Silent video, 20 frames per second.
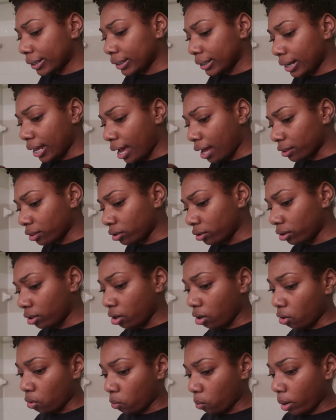then I have to
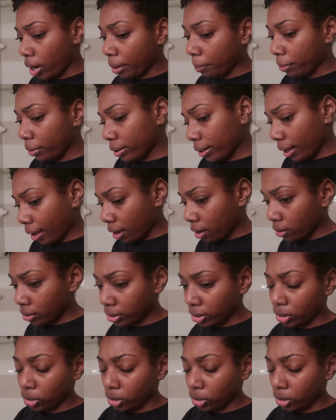wipe it down